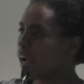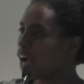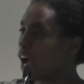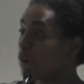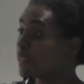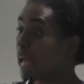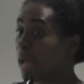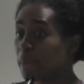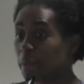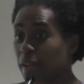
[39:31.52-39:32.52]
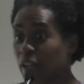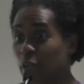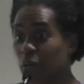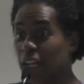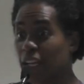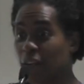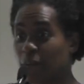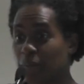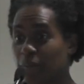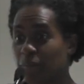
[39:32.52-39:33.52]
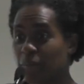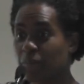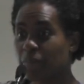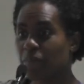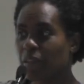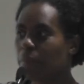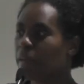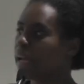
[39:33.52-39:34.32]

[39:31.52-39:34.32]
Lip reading: I was happy to be on the radio, but I